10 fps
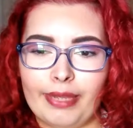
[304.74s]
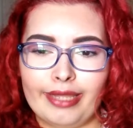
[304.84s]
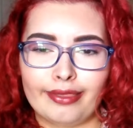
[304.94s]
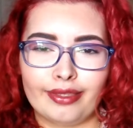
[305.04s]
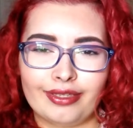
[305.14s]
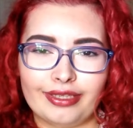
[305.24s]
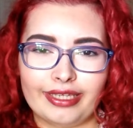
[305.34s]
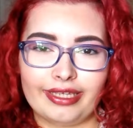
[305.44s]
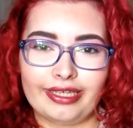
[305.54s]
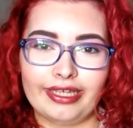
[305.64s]

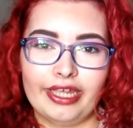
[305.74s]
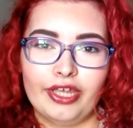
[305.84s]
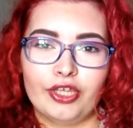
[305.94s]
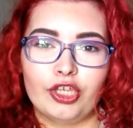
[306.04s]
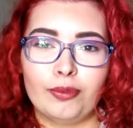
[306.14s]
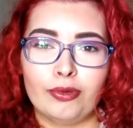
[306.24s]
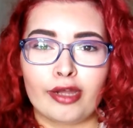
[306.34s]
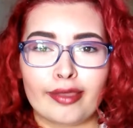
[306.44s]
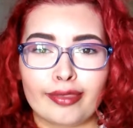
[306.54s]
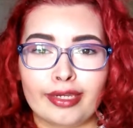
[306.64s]
basically, your
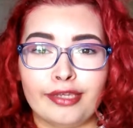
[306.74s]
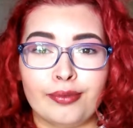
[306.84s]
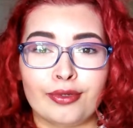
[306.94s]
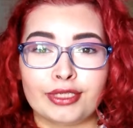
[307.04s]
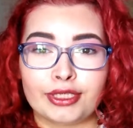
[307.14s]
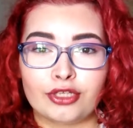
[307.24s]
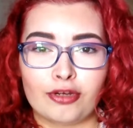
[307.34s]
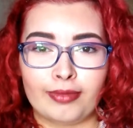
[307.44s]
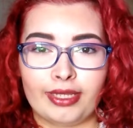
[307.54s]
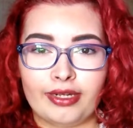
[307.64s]
porosity will
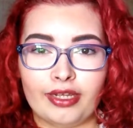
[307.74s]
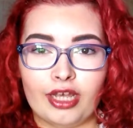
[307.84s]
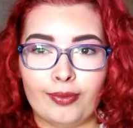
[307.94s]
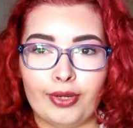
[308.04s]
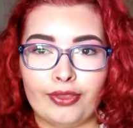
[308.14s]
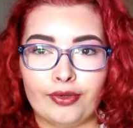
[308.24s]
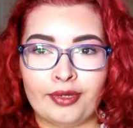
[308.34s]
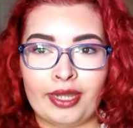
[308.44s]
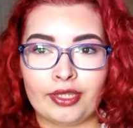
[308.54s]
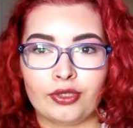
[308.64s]
determine whether or
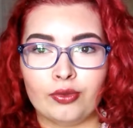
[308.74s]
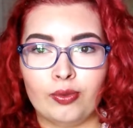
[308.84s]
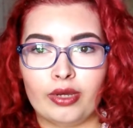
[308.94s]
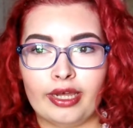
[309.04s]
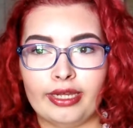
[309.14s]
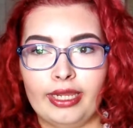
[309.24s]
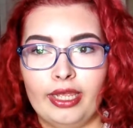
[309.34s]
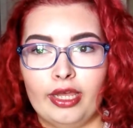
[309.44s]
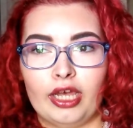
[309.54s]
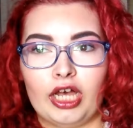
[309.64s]
not you want
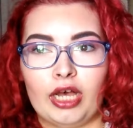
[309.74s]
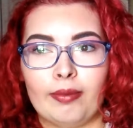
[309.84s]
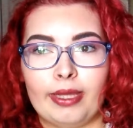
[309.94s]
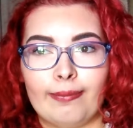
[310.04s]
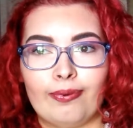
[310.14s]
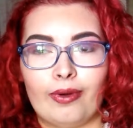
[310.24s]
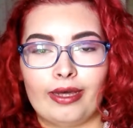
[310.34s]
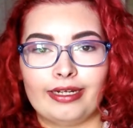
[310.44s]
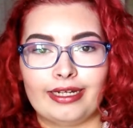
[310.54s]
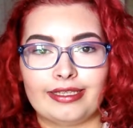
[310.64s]
a
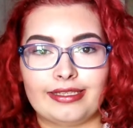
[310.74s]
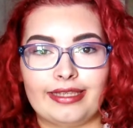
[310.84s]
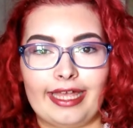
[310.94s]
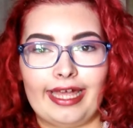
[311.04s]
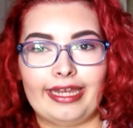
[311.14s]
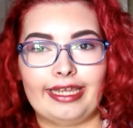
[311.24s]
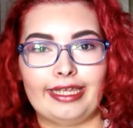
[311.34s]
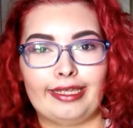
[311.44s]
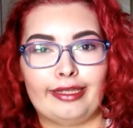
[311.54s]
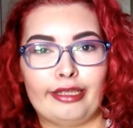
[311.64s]
product that
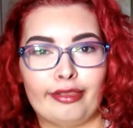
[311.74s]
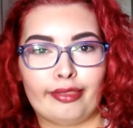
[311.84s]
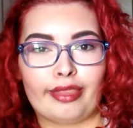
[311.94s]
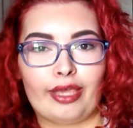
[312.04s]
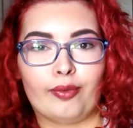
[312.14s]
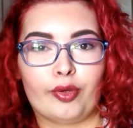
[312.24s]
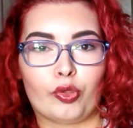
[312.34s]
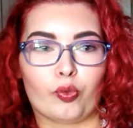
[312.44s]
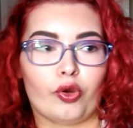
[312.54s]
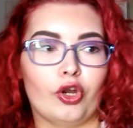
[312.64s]
is like,
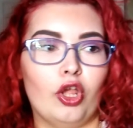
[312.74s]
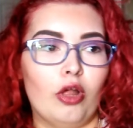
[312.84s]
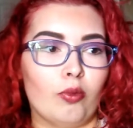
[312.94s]
what's the word,